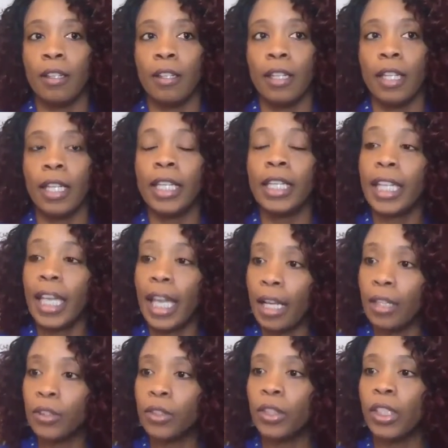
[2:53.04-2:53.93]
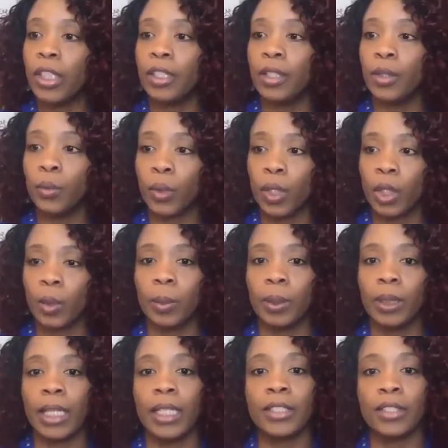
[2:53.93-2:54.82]
encounter in the
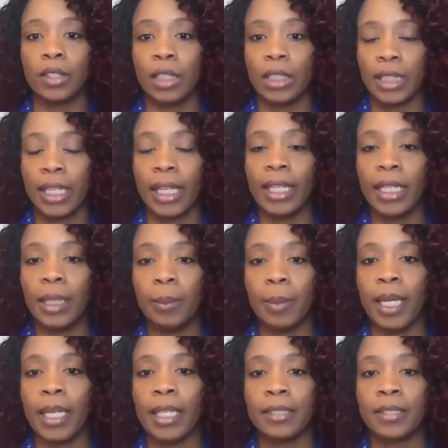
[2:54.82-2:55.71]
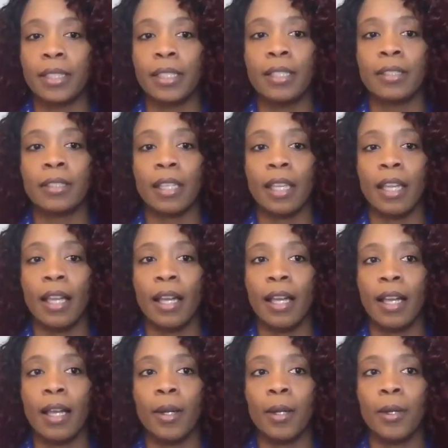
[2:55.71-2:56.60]
workplace on a daily basis.
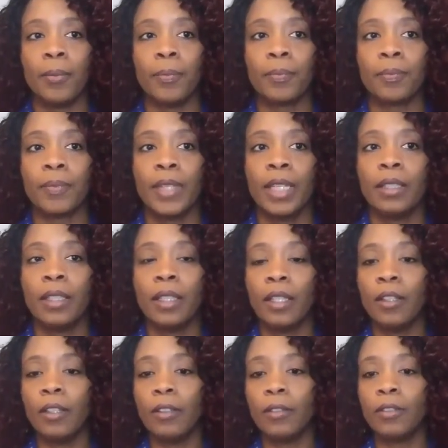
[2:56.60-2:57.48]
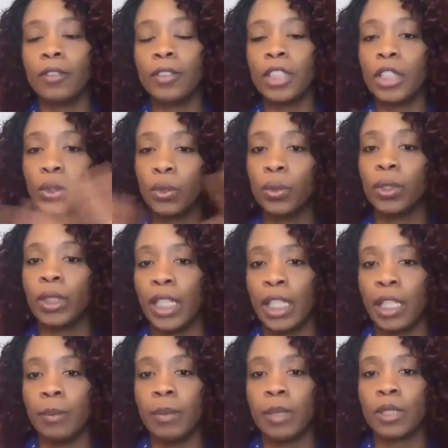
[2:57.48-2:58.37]
The central
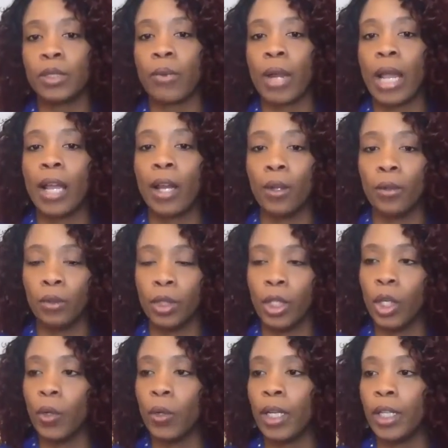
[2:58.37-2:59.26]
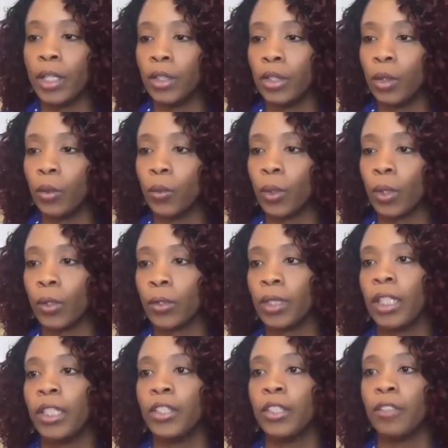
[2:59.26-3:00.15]
theme is around knowing your worth
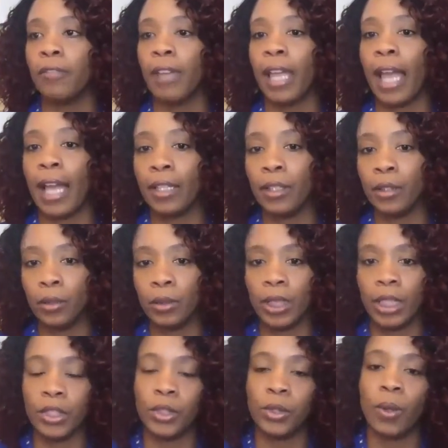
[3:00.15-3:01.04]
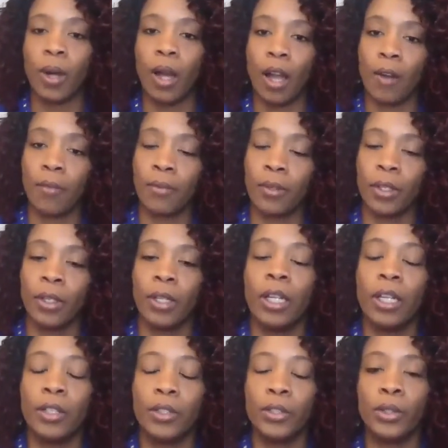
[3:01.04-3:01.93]
and your value that you offer
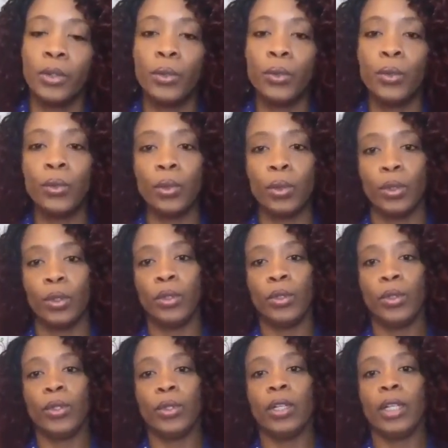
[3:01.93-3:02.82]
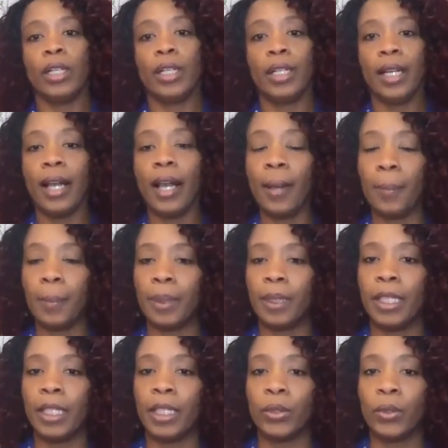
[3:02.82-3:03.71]
to your
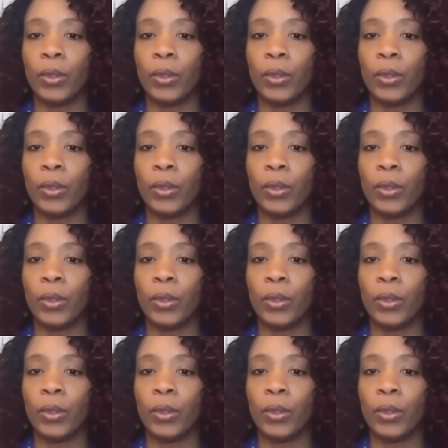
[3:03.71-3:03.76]
company and your